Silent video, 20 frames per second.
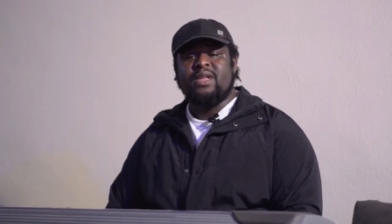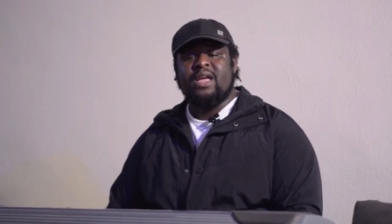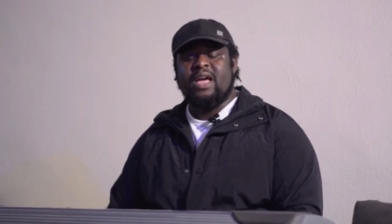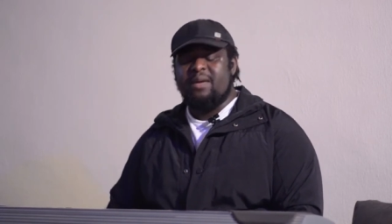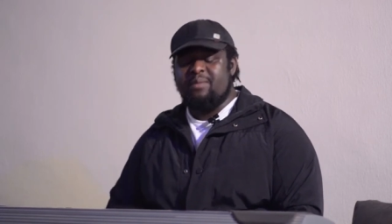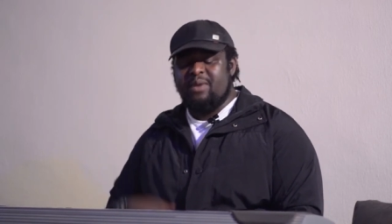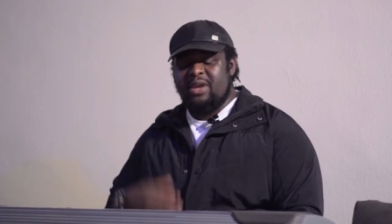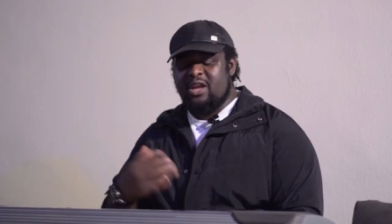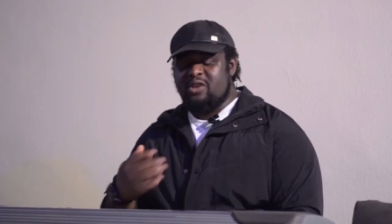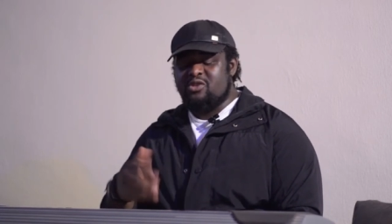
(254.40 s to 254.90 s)

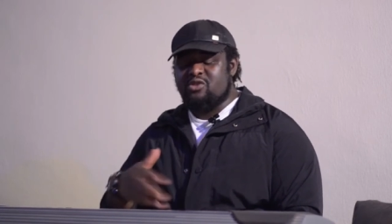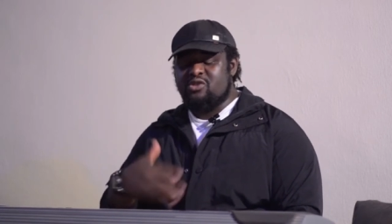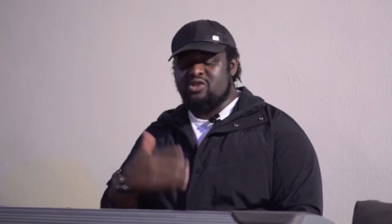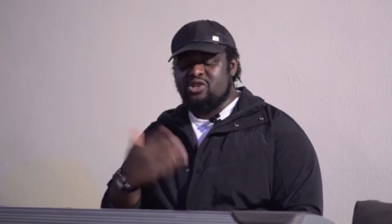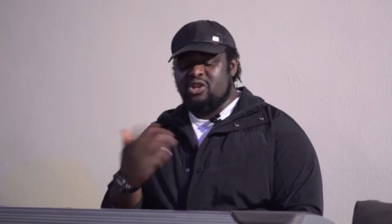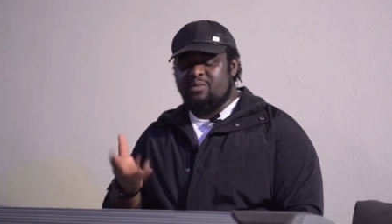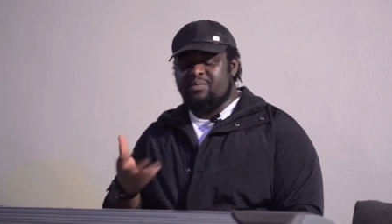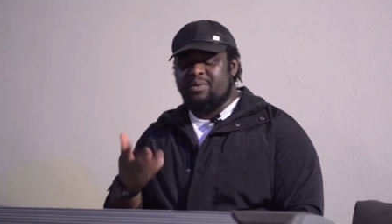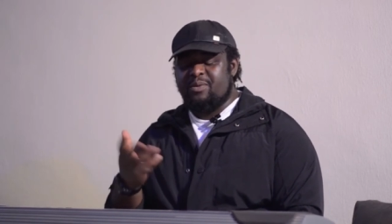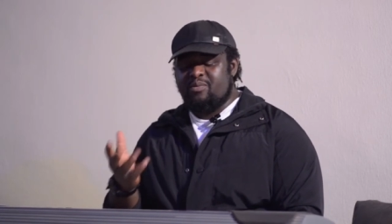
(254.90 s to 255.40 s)
I began to
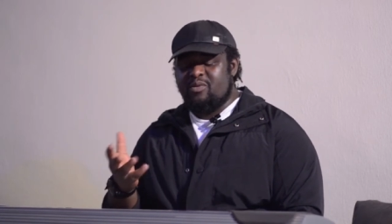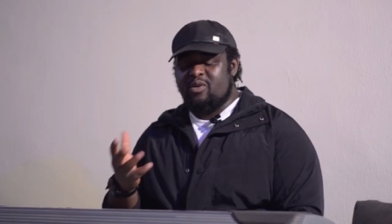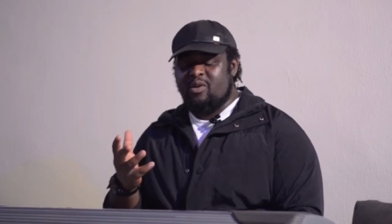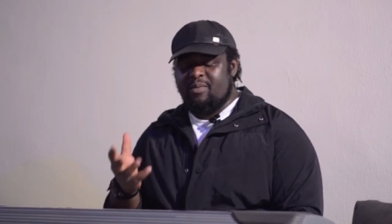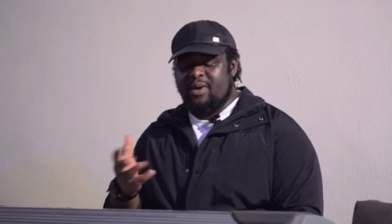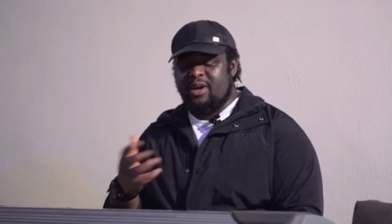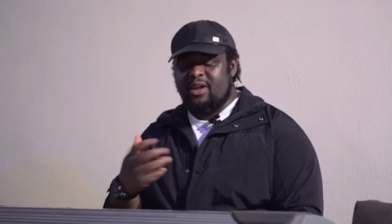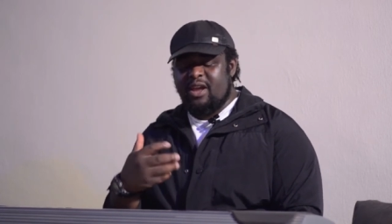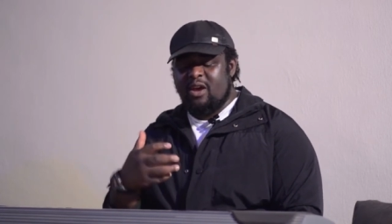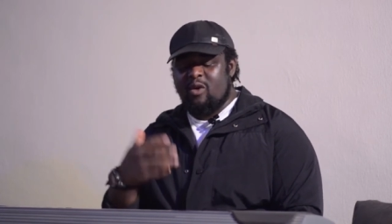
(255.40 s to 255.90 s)
tell people
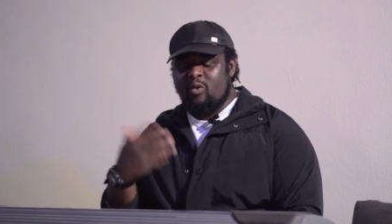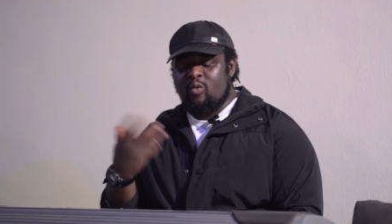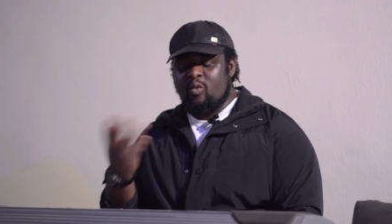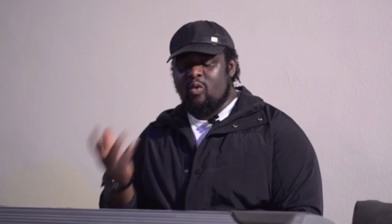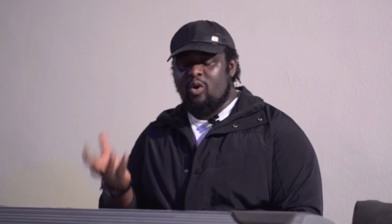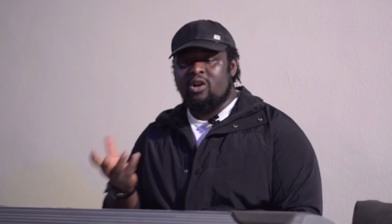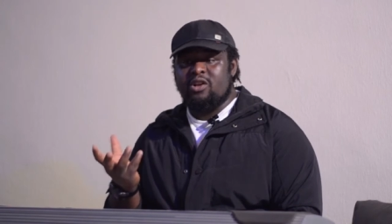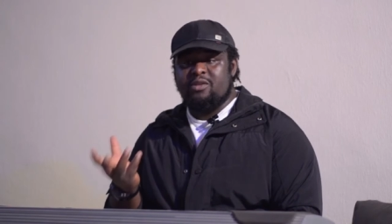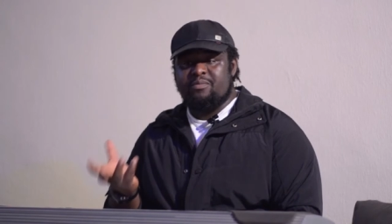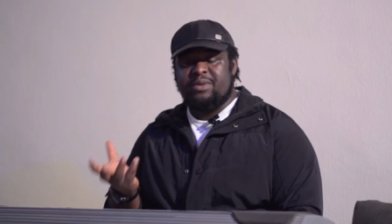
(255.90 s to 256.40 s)
about, I
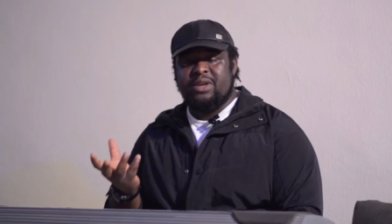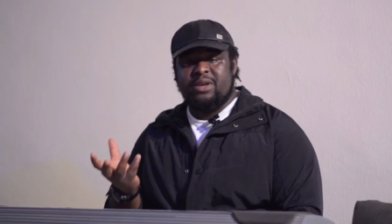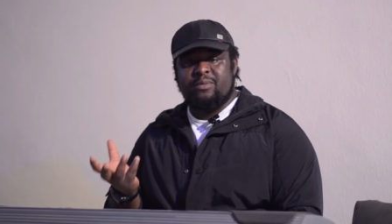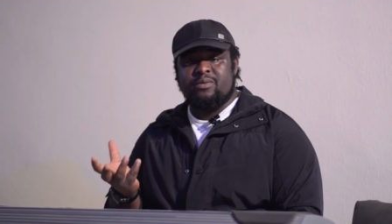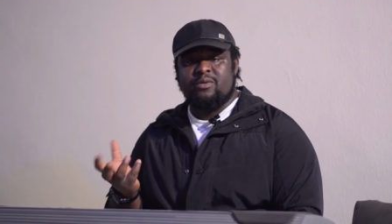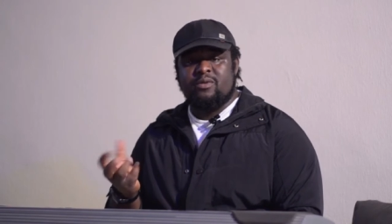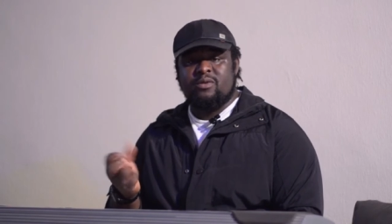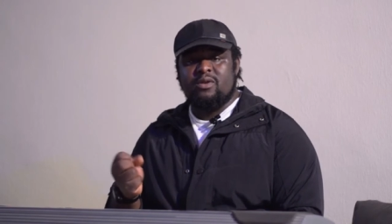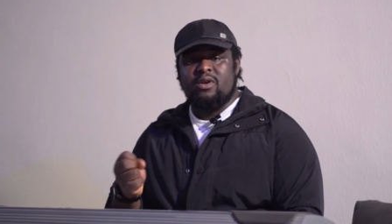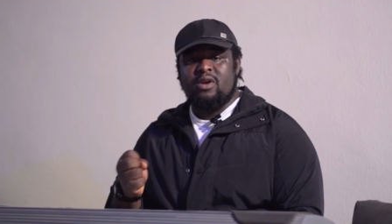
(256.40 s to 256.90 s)
warned
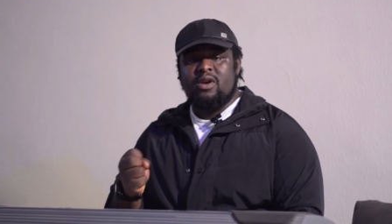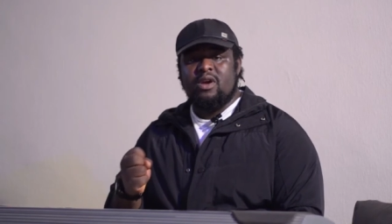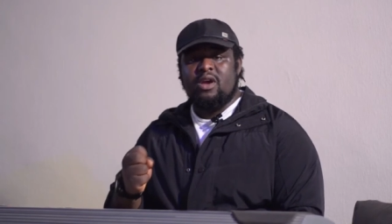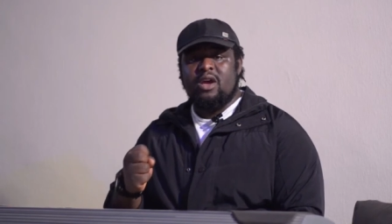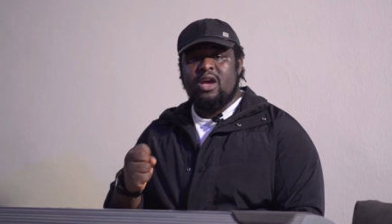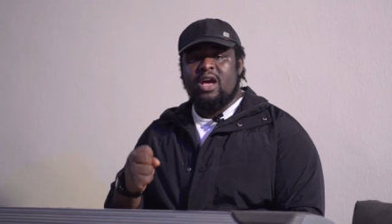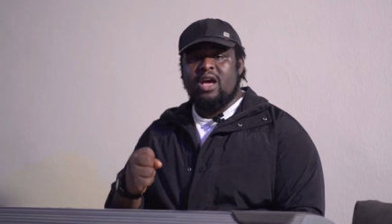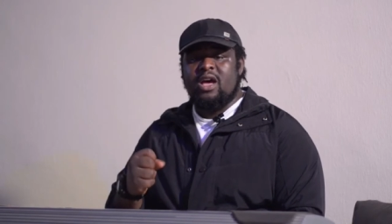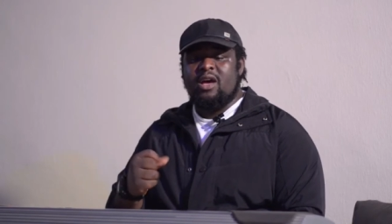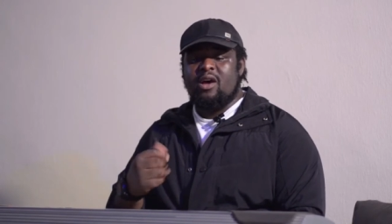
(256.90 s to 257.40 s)
people
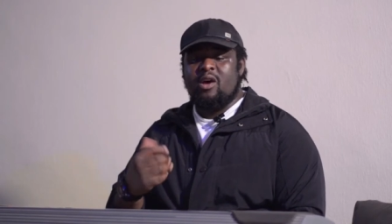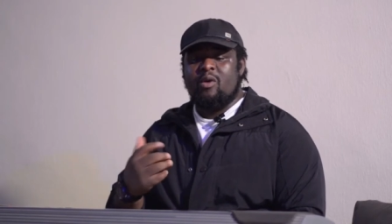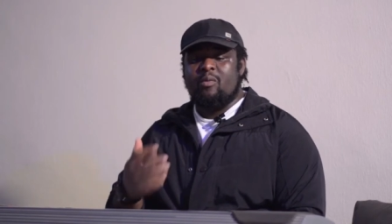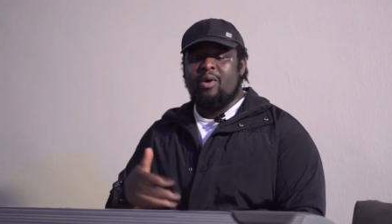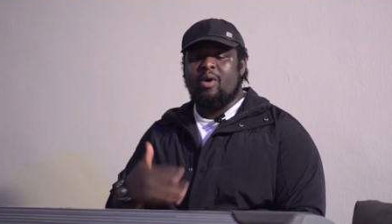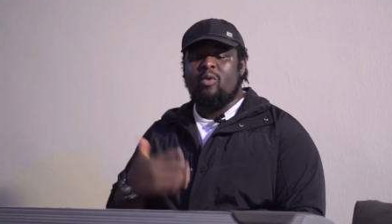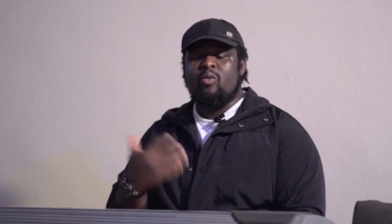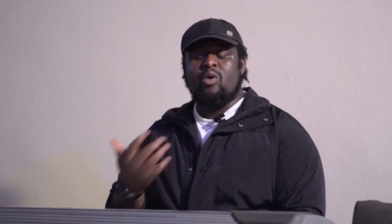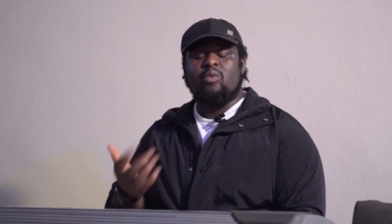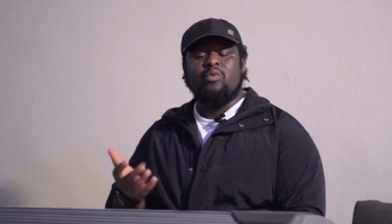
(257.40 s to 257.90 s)

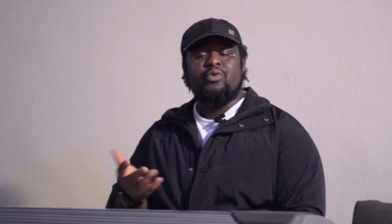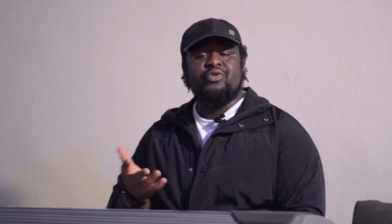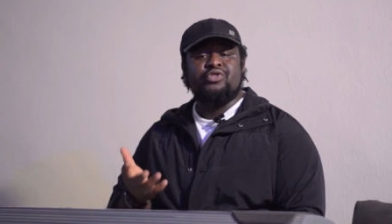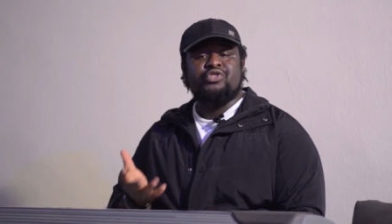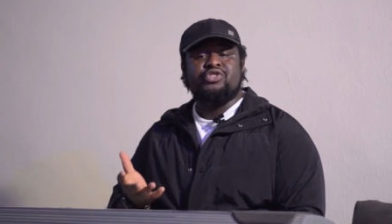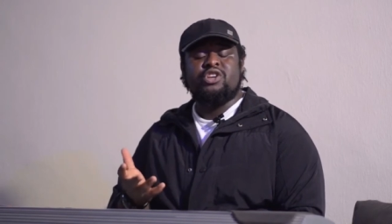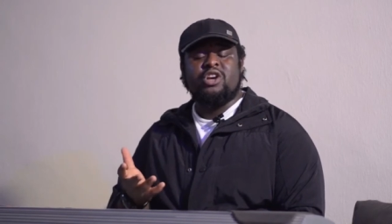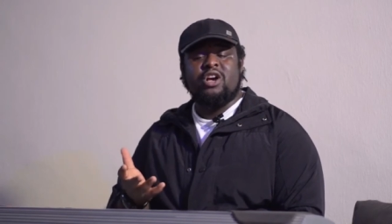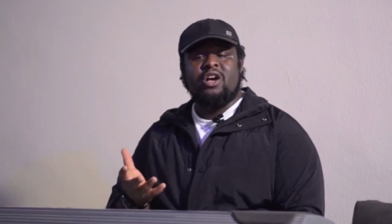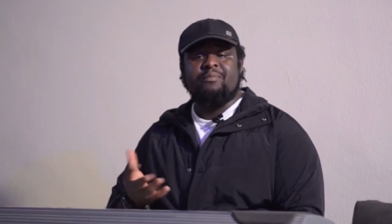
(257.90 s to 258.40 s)
about what
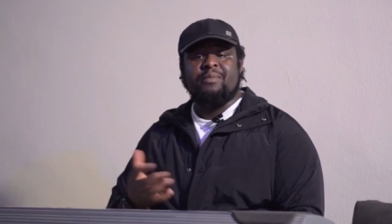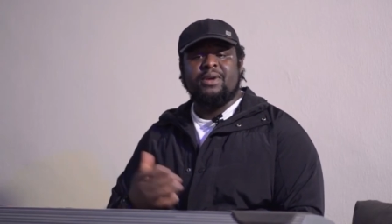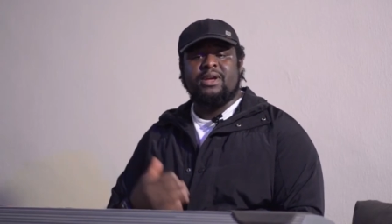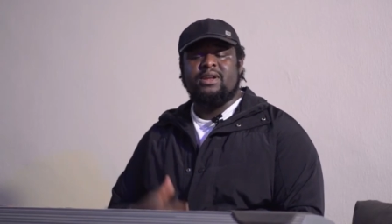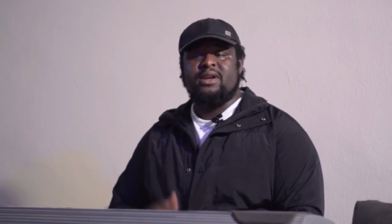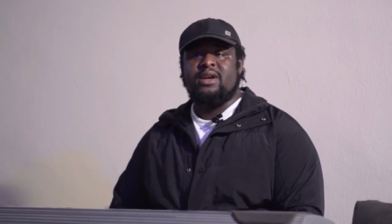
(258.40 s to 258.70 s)
was coming.